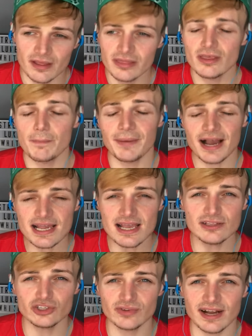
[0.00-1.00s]
The
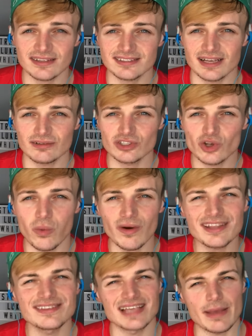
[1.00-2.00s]
backing track sounds
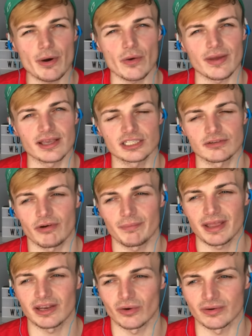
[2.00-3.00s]
quite demo-ish, if I'm
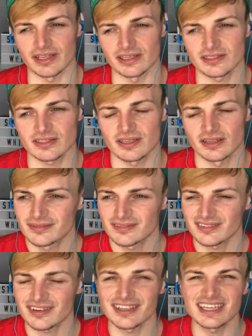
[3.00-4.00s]
being honest.
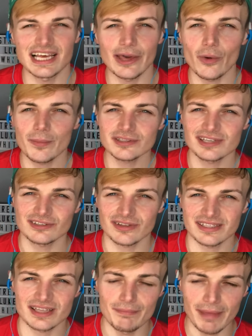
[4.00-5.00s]
It almost sounds like
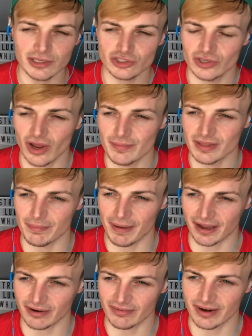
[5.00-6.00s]
there's a metronome in the
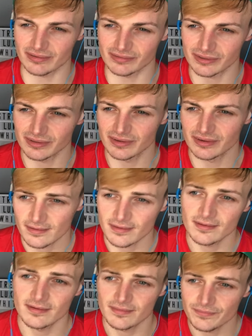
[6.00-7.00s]
background.
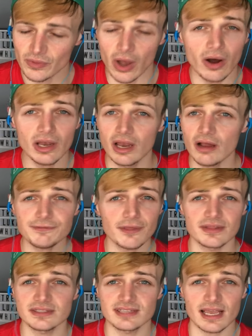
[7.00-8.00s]
I love that
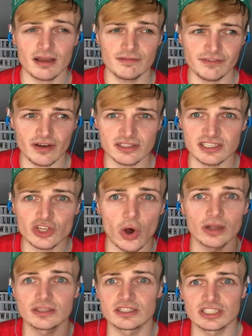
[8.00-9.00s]
this second verse has got
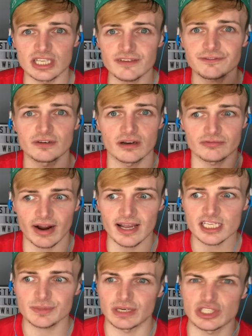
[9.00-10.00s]
a different
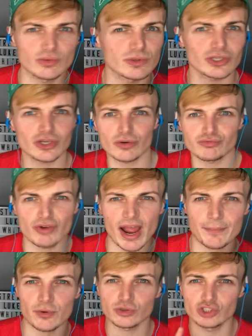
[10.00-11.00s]
arrangement. It's almost like a
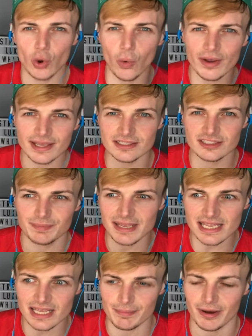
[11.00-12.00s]
rap or talking,
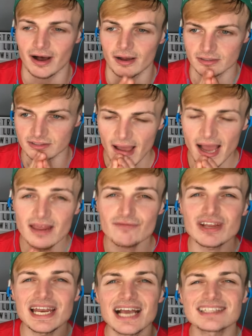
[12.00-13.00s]
speaky part. And it
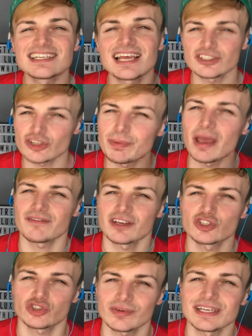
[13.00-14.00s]
really adds an extra bit of
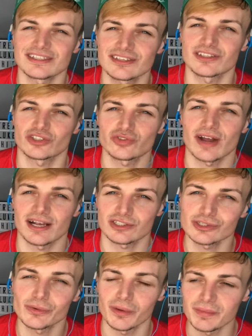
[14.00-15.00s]
intrigue to the track, do you
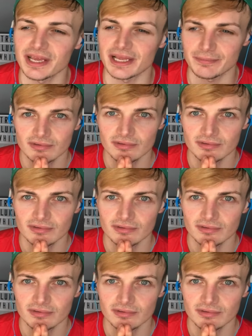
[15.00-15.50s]
know what I mean?